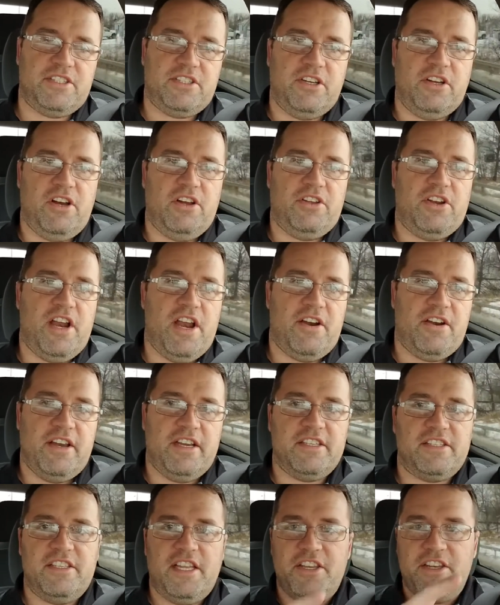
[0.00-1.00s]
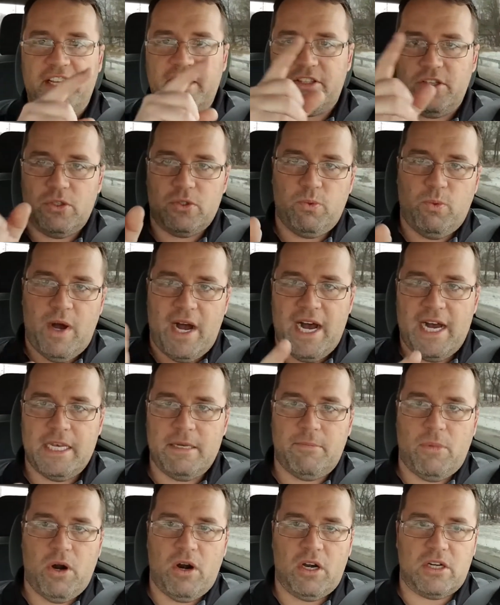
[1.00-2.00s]
in other areas, and then you get those
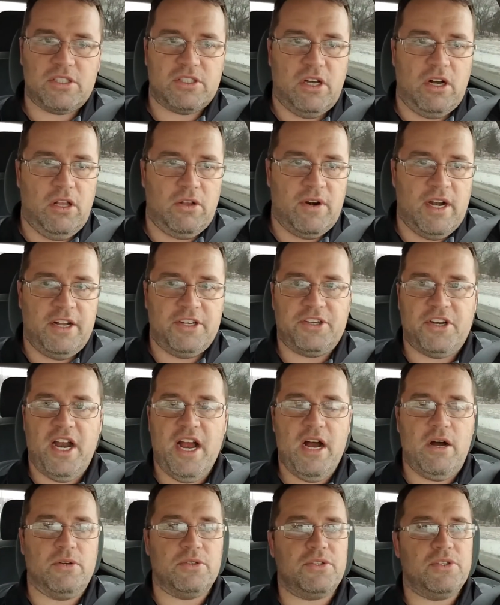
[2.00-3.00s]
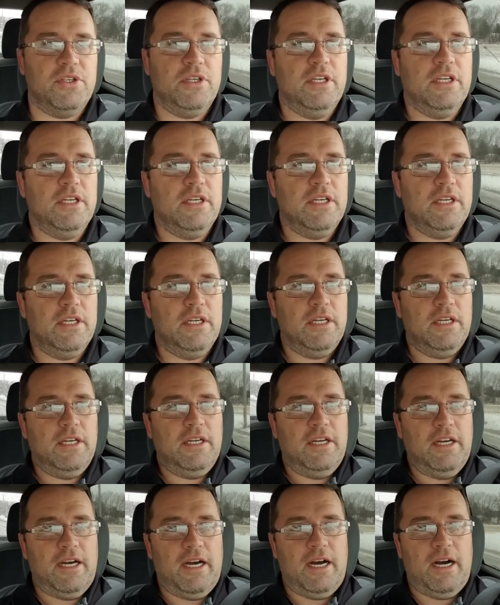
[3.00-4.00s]
wand marks all around your house.
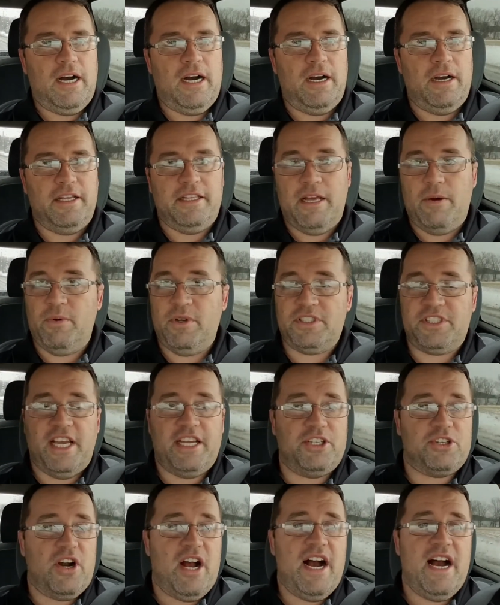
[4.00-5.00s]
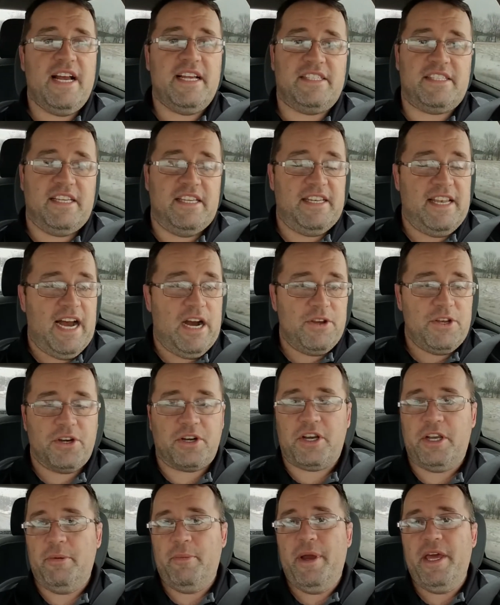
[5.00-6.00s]
And then once that dries, and now you're
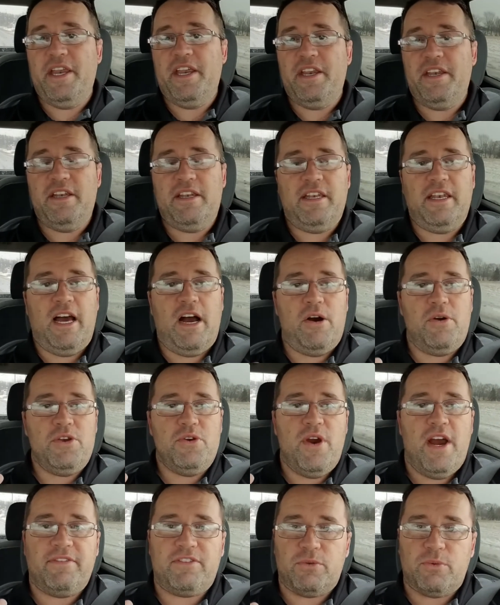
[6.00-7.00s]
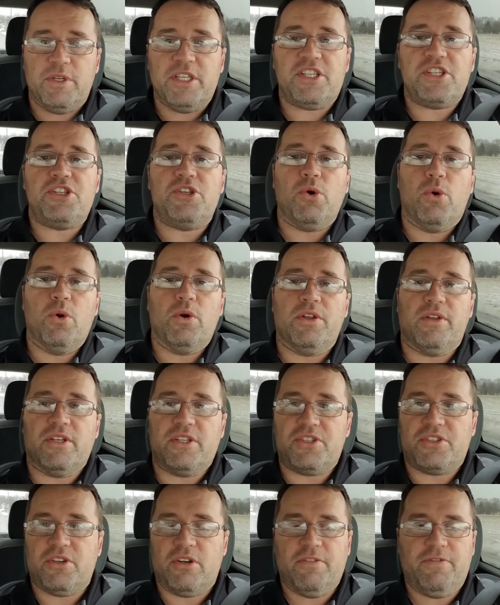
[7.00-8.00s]
committed, now you have to restore the
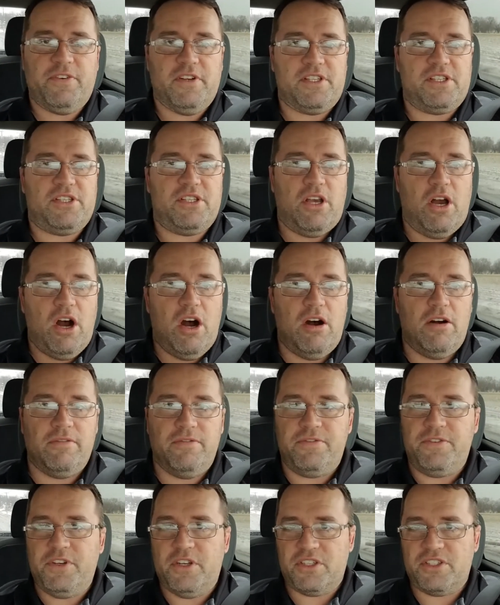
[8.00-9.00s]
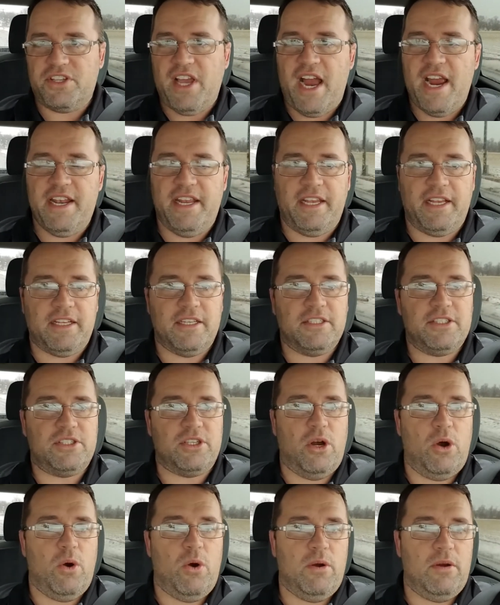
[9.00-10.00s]
surface of your siding.
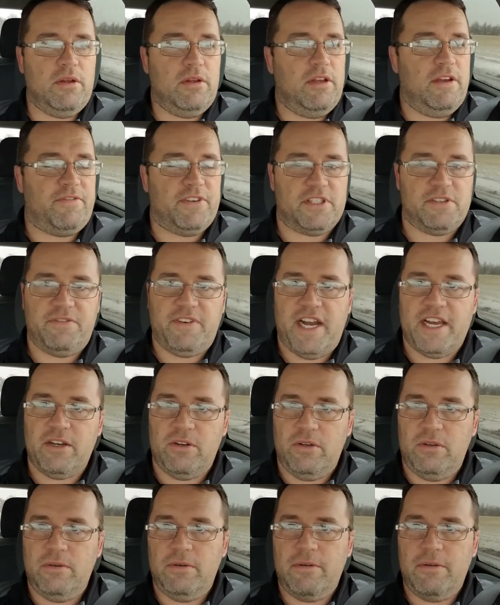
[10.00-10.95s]
So if it's a vinyl